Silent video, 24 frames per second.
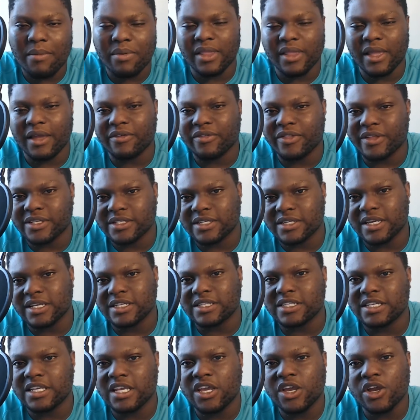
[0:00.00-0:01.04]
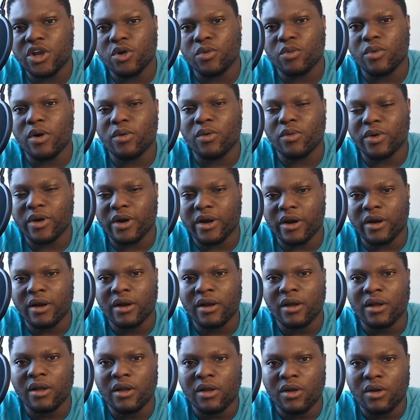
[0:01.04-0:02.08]
Like this, it's here where
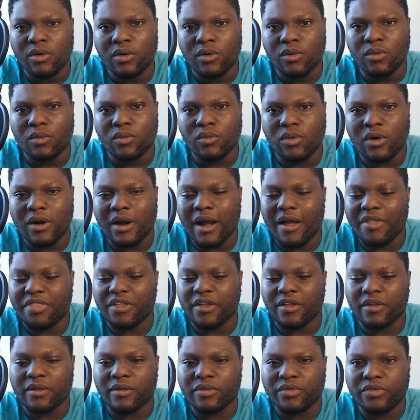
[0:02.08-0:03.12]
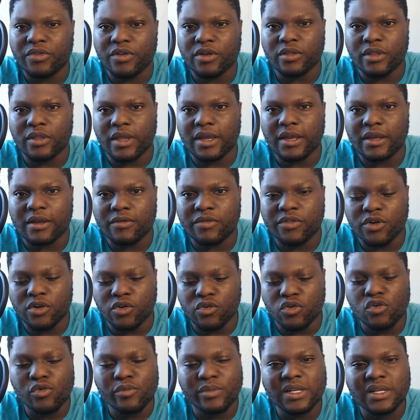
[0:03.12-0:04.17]
I think the
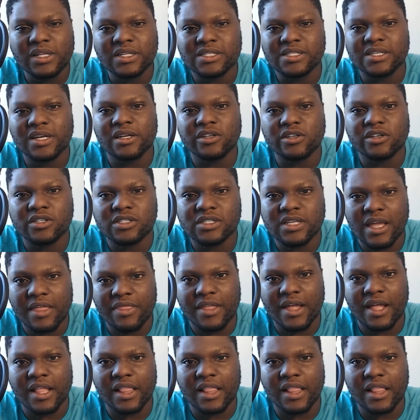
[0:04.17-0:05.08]
group needs to understand that.